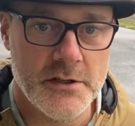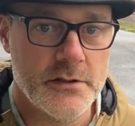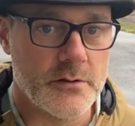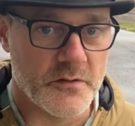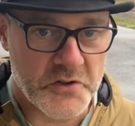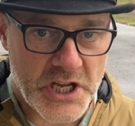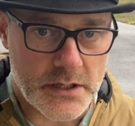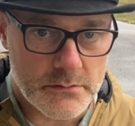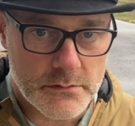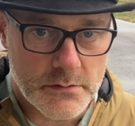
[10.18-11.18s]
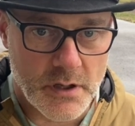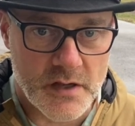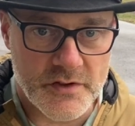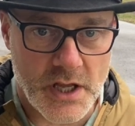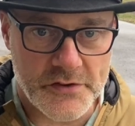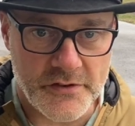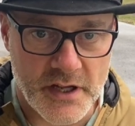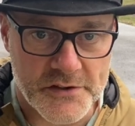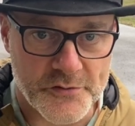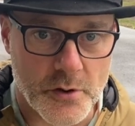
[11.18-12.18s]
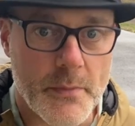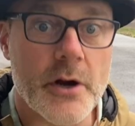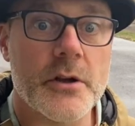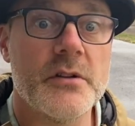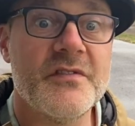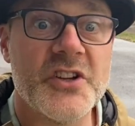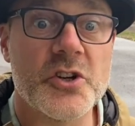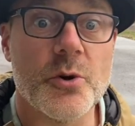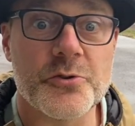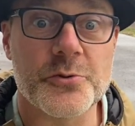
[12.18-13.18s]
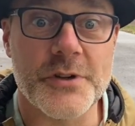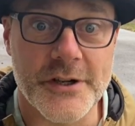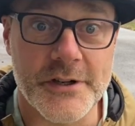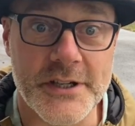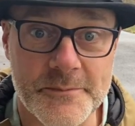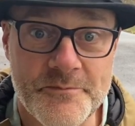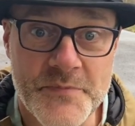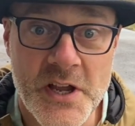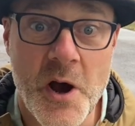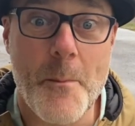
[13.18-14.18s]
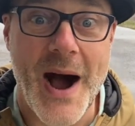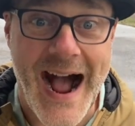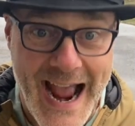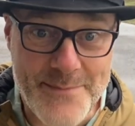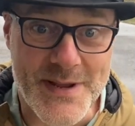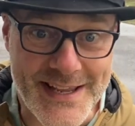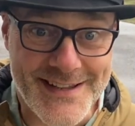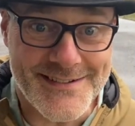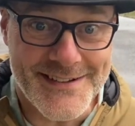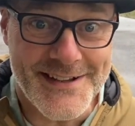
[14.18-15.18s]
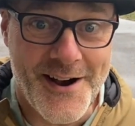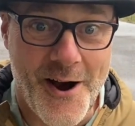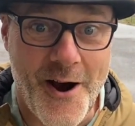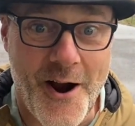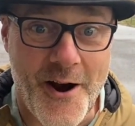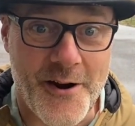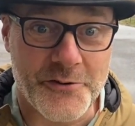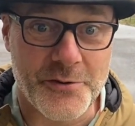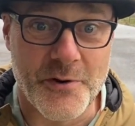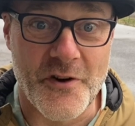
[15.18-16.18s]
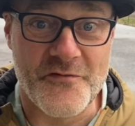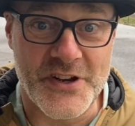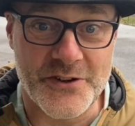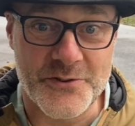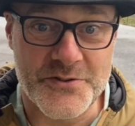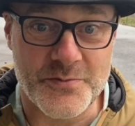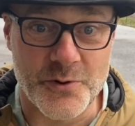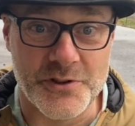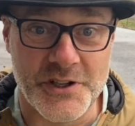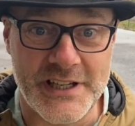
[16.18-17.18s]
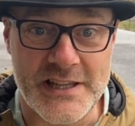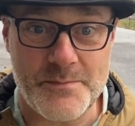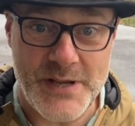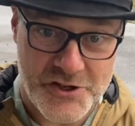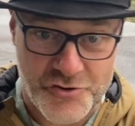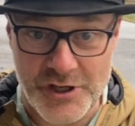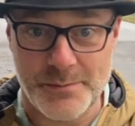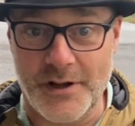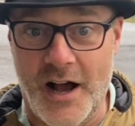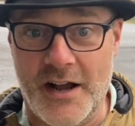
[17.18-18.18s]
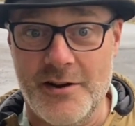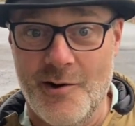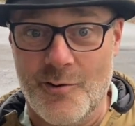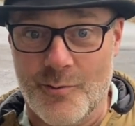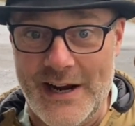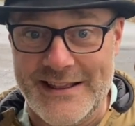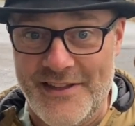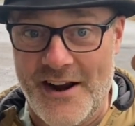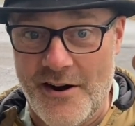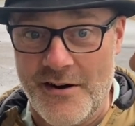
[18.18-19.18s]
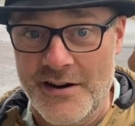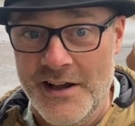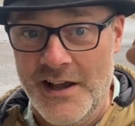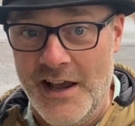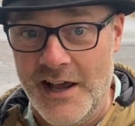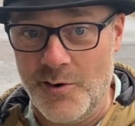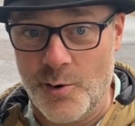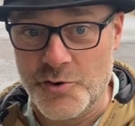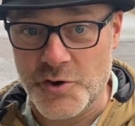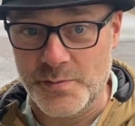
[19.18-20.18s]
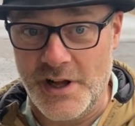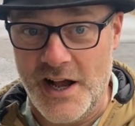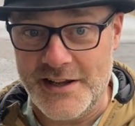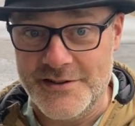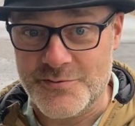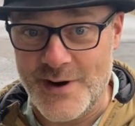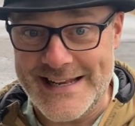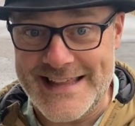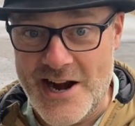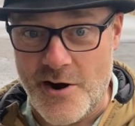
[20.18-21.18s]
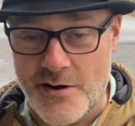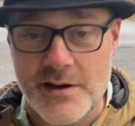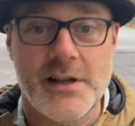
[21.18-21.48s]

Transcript: Don't forget, AVA stands for American Viticultural Area. Behind me are some of our vineyards. We're looking at the Peachtree Block right there, and Orchard Block is right there.